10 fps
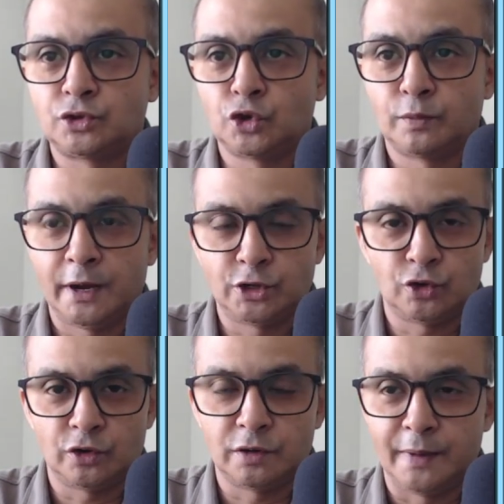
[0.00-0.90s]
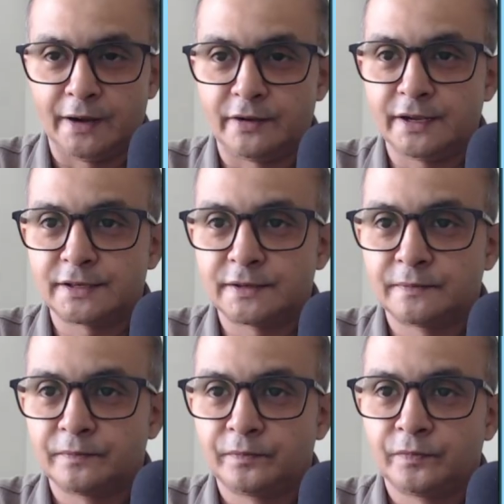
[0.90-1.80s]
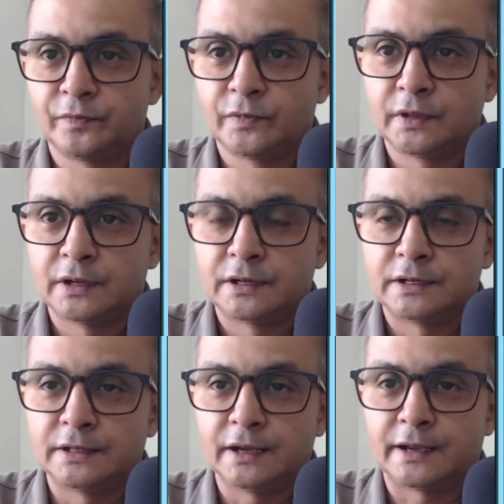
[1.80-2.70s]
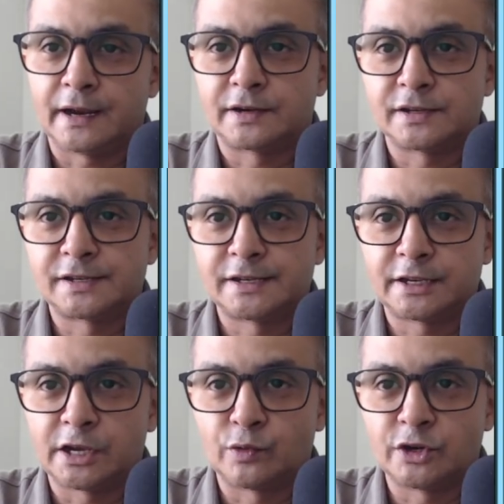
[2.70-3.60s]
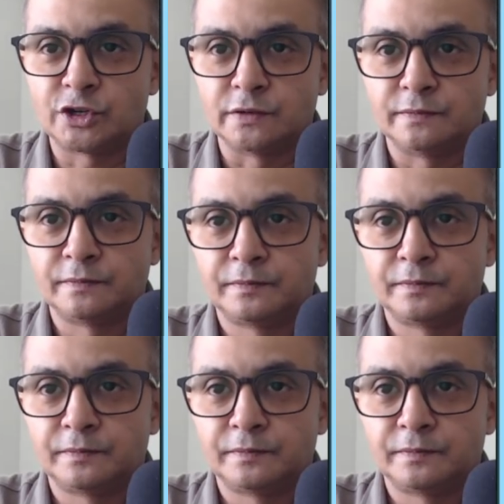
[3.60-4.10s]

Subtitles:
2 by 2 order matrix, the characteristic equation